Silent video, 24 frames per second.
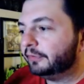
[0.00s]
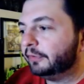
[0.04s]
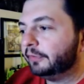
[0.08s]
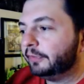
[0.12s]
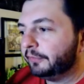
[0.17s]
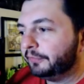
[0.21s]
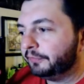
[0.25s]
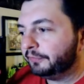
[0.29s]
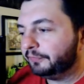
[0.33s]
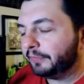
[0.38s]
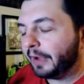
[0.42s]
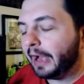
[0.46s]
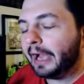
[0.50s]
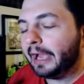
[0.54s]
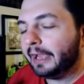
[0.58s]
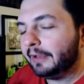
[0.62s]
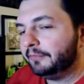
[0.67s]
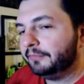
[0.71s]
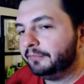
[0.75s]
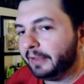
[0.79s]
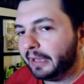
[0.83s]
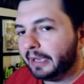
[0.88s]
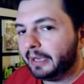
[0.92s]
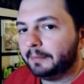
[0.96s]
are the
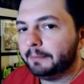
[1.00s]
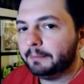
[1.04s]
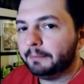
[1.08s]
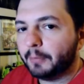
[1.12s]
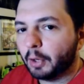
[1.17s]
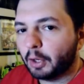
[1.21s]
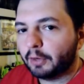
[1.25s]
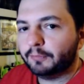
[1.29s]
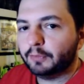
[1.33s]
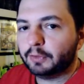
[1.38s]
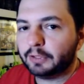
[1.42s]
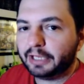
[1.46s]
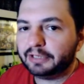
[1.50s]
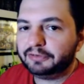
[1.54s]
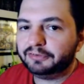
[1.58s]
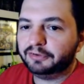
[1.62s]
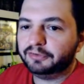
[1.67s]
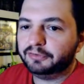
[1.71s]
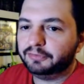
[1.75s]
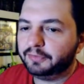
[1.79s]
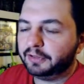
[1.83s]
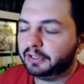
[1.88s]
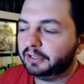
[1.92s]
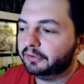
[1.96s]
five Venom Marvel
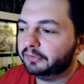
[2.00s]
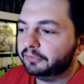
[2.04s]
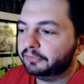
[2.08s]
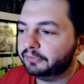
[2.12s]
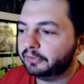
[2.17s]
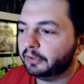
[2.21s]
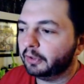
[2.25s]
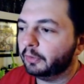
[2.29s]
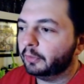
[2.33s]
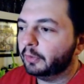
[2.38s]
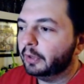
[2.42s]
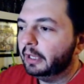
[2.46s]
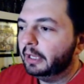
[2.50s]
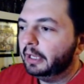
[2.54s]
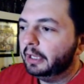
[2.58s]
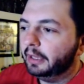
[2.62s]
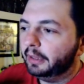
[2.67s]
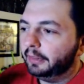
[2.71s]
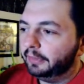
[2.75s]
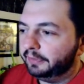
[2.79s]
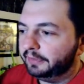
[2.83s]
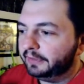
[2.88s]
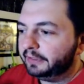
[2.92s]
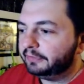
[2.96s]
Legends figures. So
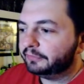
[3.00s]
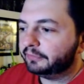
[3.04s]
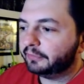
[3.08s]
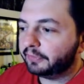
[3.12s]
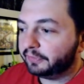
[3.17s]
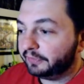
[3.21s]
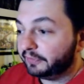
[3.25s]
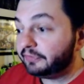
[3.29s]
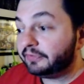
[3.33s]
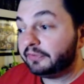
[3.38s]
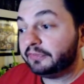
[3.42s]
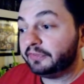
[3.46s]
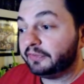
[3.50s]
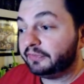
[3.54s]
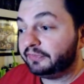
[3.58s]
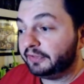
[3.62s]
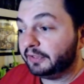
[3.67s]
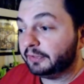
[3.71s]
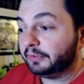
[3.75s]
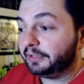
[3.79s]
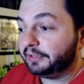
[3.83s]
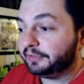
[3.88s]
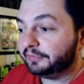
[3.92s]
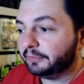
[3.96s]
these are this is the
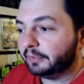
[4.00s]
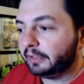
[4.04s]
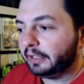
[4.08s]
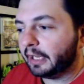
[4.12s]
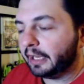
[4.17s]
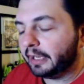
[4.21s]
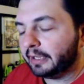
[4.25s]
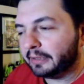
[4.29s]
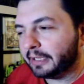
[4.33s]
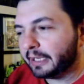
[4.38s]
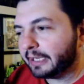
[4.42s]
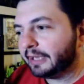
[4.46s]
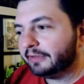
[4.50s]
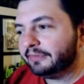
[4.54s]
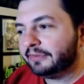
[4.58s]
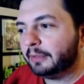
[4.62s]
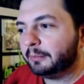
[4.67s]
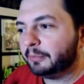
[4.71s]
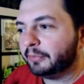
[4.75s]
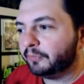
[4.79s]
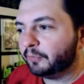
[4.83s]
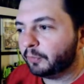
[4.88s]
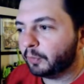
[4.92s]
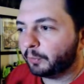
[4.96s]
series. I like I
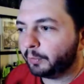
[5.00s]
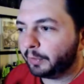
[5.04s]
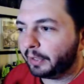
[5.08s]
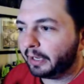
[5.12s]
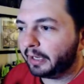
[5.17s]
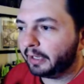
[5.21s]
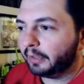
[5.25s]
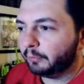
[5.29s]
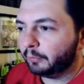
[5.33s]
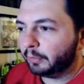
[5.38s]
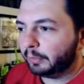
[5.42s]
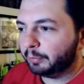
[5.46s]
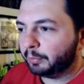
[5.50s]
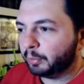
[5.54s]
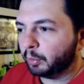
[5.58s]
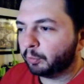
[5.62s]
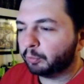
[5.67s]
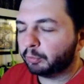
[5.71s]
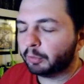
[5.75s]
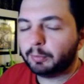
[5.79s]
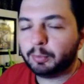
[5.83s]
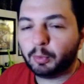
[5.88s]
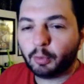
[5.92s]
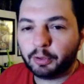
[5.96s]
said before when I we
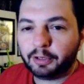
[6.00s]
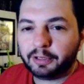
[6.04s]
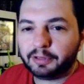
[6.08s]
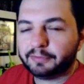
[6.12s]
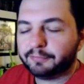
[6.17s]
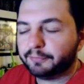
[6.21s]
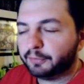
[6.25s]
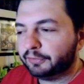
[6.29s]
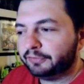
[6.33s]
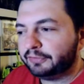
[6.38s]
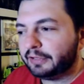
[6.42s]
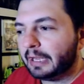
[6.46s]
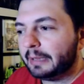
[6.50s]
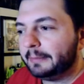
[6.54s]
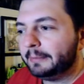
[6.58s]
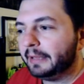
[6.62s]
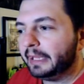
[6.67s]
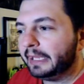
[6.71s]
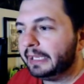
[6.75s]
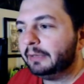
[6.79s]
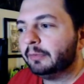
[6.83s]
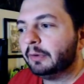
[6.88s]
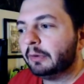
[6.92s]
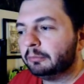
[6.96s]
reported the first time,
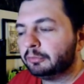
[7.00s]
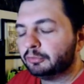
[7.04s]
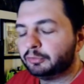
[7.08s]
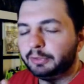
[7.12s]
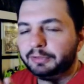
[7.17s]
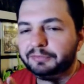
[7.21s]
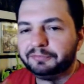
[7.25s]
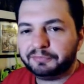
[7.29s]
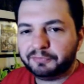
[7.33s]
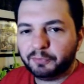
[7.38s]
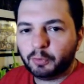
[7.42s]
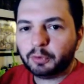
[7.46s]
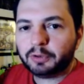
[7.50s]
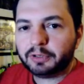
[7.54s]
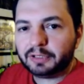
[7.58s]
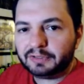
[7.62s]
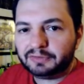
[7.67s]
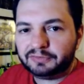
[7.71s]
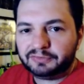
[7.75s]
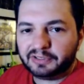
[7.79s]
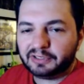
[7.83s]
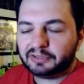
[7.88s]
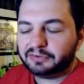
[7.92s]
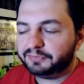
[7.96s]
anywhere between four
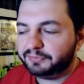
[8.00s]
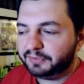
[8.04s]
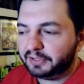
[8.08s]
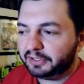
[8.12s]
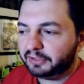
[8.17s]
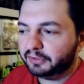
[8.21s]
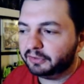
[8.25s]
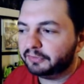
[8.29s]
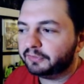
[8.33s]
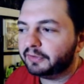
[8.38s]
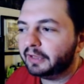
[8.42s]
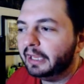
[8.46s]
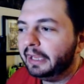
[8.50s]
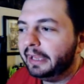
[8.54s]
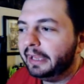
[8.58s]
and six figures.